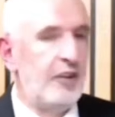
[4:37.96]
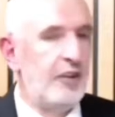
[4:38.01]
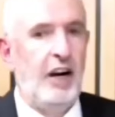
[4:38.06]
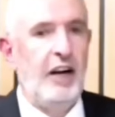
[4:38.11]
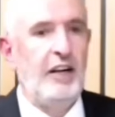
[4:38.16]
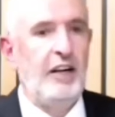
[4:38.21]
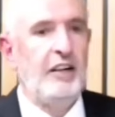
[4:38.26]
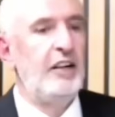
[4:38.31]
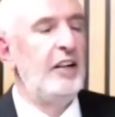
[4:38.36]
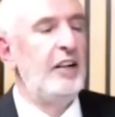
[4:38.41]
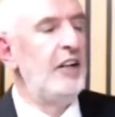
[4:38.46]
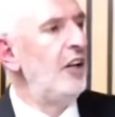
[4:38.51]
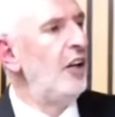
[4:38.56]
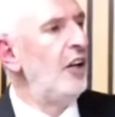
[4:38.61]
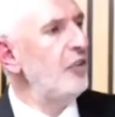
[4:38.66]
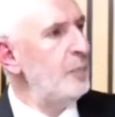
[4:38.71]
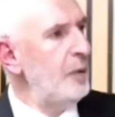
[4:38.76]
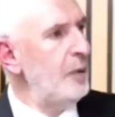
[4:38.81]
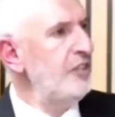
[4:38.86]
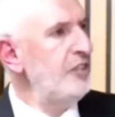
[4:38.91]
Right?
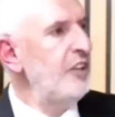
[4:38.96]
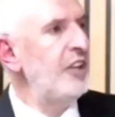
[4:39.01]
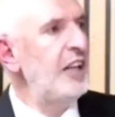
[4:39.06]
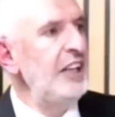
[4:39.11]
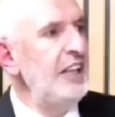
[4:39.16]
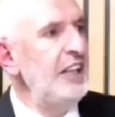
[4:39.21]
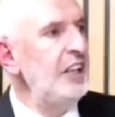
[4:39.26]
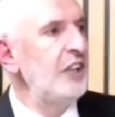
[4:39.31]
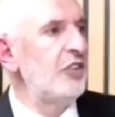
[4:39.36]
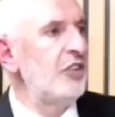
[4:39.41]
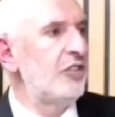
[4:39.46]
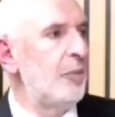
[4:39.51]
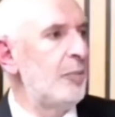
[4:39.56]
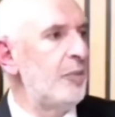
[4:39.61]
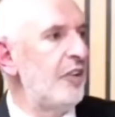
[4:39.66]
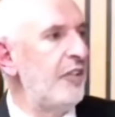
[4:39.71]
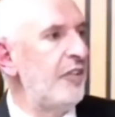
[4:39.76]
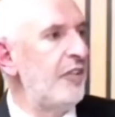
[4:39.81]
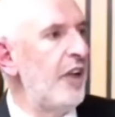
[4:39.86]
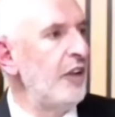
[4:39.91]
Especially the
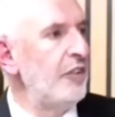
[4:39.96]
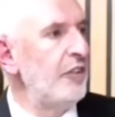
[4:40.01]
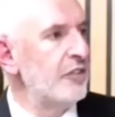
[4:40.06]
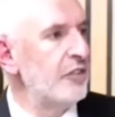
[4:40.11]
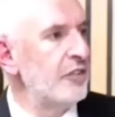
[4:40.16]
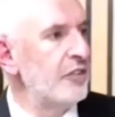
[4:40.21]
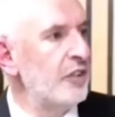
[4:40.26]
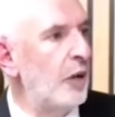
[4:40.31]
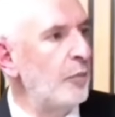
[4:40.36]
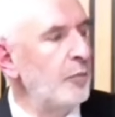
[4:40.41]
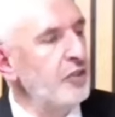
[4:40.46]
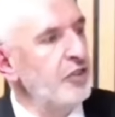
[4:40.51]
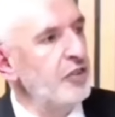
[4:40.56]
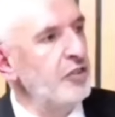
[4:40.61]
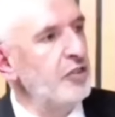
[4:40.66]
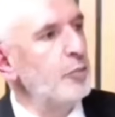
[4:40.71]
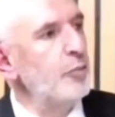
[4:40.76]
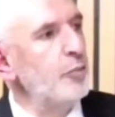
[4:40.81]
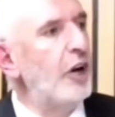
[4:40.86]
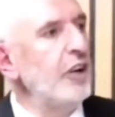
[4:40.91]
leaderships of those
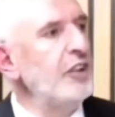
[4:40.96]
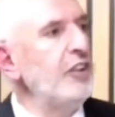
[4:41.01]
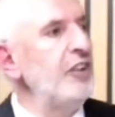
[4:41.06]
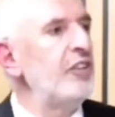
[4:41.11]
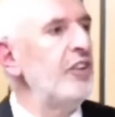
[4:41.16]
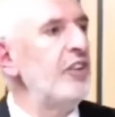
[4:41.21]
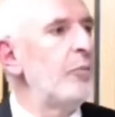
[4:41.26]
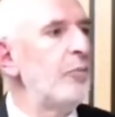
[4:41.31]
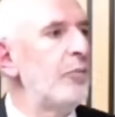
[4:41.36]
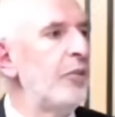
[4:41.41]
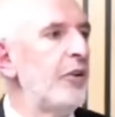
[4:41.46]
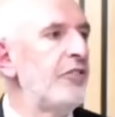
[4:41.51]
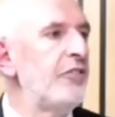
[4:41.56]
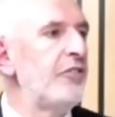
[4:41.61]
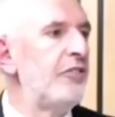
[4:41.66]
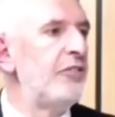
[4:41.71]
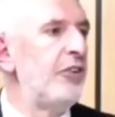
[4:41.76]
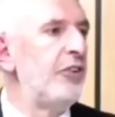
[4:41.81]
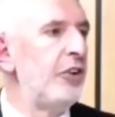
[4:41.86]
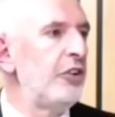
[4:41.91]
opposition parties that
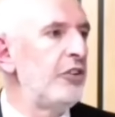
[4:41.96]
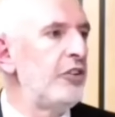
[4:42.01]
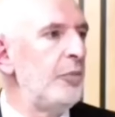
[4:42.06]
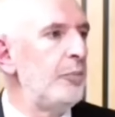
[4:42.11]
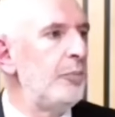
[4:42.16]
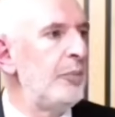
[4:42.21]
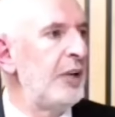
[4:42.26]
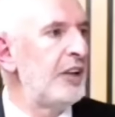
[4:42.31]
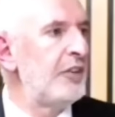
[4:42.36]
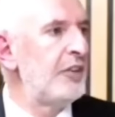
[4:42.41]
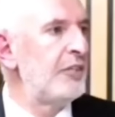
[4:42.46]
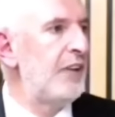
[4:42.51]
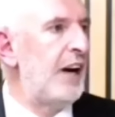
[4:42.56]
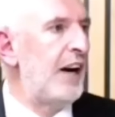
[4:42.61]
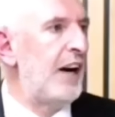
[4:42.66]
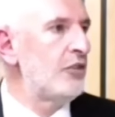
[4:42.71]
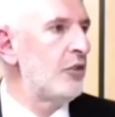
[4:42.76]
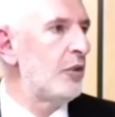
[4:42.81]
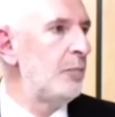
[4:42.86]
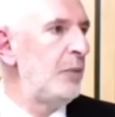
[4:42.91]
prefer to pick
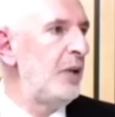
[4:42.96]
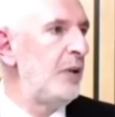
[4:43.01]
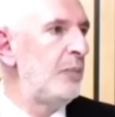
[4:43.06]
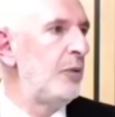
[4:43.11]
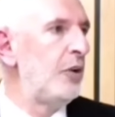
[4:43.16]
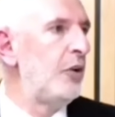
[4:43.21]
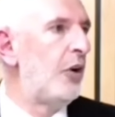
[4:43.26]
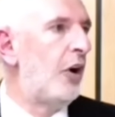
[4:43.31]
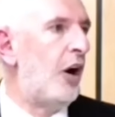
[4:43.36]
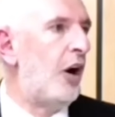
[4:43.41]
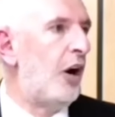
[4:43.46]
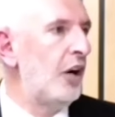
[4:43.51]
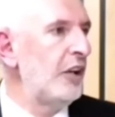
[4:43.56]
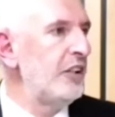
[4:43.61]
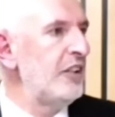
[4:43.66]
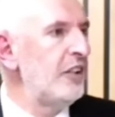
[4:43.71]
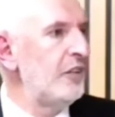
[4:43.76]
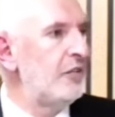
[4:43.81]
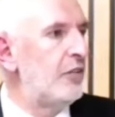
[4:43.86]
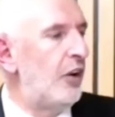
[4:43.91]
fights with people who
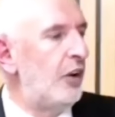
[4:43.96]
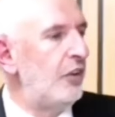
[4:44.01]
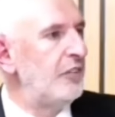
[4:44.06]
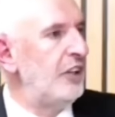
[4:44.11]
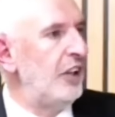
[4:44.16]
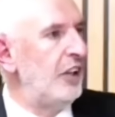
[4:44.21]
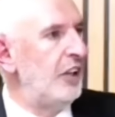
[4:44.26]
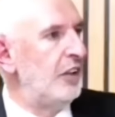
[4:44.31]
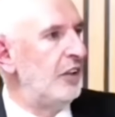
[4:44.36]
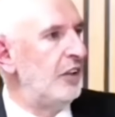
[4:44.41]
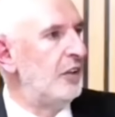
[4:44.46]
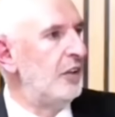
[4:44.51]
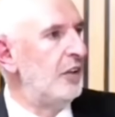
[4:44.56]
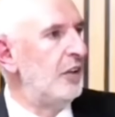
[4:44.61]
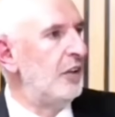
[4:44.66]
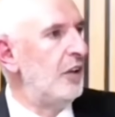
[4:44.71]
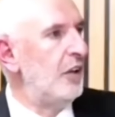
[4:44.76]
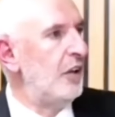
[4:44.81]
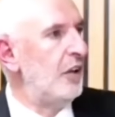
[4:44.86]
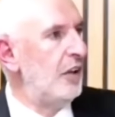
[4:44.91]
aren't involved in
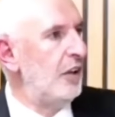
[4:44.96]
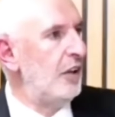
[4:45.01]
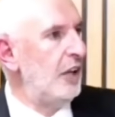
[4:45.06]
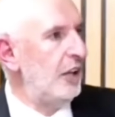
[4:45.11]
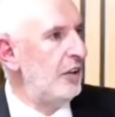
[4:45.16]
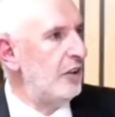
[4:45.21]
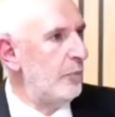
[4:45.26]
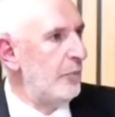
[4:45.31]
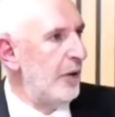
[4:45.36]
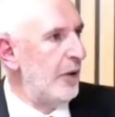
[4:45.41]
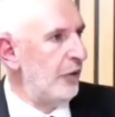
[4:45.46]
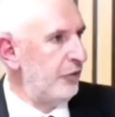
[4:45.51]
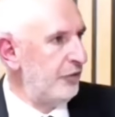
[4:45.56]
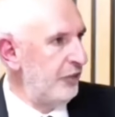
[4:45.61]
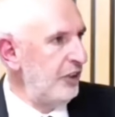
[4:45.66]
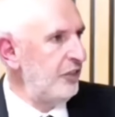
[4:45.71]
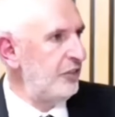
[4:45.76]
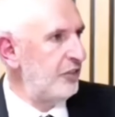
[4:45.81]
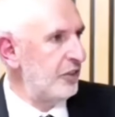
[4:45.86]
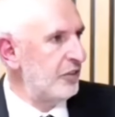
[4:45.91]
the
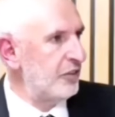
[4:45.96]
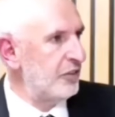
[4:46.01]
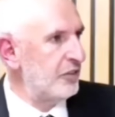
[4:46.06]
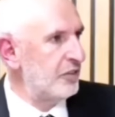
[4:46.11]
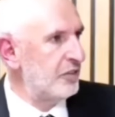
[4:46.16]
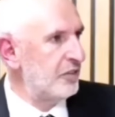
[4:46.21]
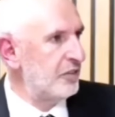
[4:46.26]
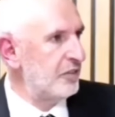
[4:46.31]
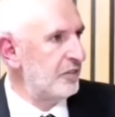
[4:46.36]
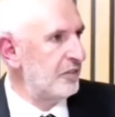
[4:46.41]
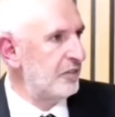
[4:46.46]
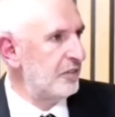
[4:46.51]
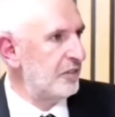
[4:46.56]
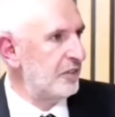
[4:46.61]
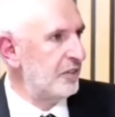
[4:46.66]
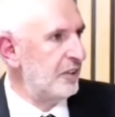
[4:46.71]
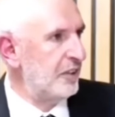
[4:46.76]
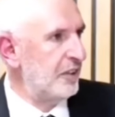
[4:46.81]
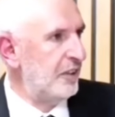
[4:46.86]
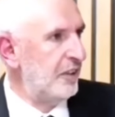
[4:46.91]
malfeasance.
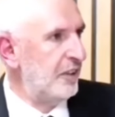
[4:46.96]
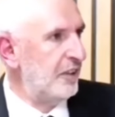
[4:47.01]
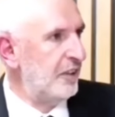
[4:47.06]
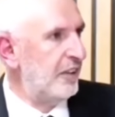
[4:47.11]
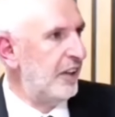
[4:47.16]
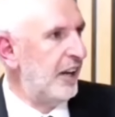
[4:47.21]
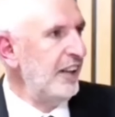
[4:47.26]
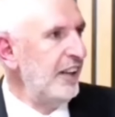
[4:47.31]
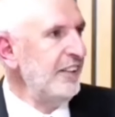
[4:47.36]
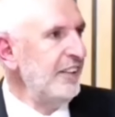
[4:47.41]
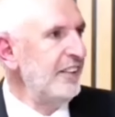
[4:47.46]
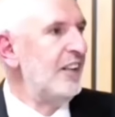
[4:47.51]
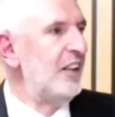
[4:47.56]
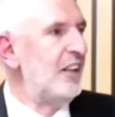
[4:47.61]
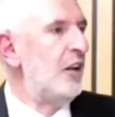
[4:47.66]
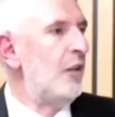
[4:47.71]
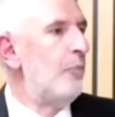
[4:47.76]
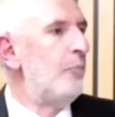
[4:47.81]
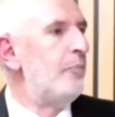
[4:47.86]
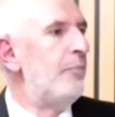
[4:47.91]
Right?
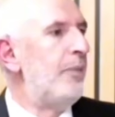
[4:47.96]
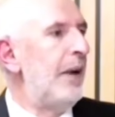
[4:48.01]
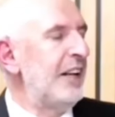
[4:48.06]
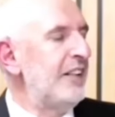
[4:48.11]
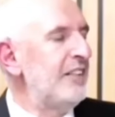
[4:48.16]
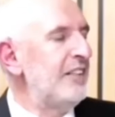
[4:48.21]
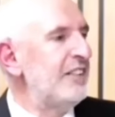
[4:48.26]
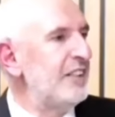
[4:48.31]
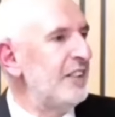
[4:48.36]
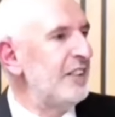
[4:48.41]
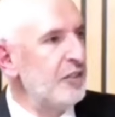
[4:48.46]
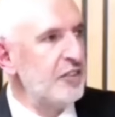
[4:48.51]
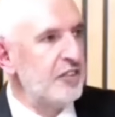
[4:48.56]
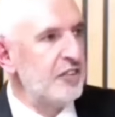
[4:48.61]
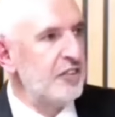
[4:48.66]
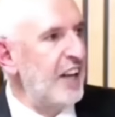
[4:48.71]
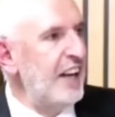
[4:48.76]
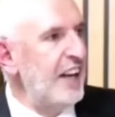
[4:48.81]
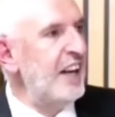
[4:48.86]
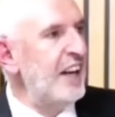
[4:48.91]
But
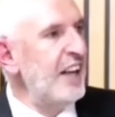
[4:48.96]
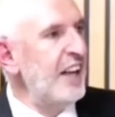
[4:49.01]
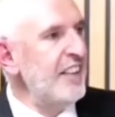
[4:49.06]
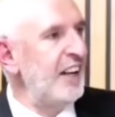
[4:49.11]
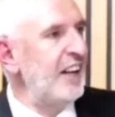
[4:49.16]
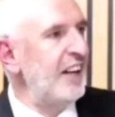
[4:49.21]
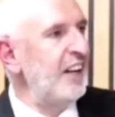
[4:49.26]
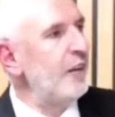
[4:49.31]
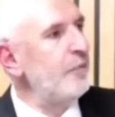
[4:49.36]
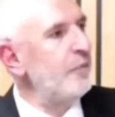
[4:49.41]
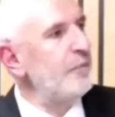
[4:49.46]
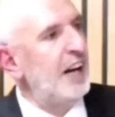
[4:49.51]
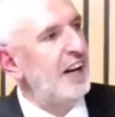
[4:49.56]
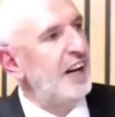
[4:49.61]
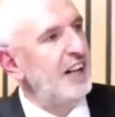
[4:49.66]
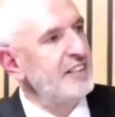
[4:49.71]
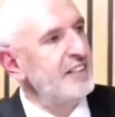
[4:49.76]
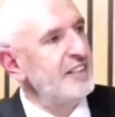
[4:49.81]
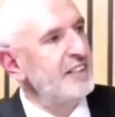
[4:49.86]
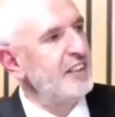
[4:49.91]
say nothing
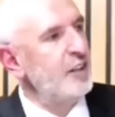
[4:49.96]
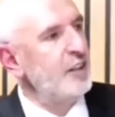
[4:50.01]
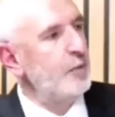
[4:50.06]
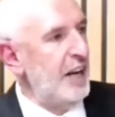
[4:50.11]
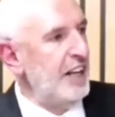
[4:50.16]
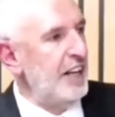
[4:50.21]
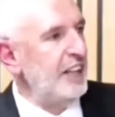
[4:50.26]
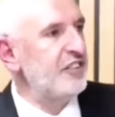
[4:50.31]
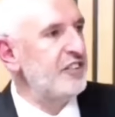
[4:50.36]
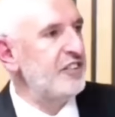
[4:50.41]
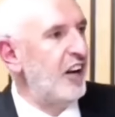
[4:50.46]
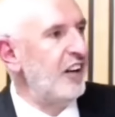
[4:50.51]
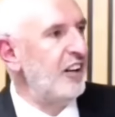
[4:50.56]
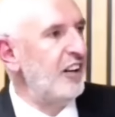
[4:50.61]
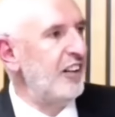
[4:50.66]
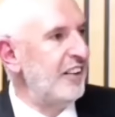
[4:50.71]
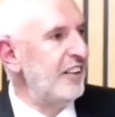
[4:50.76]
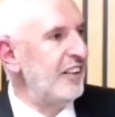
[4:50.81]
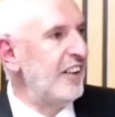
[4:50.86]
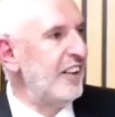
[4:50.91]
about the money
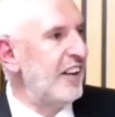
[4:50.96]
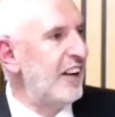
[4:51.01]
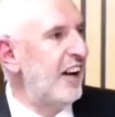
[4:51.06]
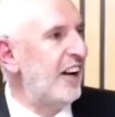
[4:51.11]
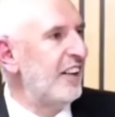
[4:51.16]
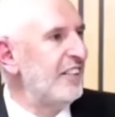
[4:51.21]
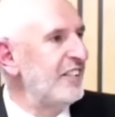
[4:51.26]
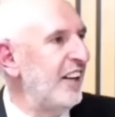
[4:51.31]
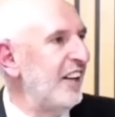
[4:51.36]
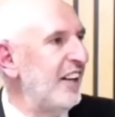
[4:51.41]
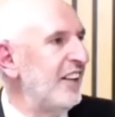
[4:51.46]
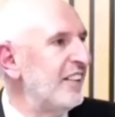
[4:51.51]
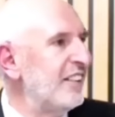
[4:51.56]
stolen in the Gauteng.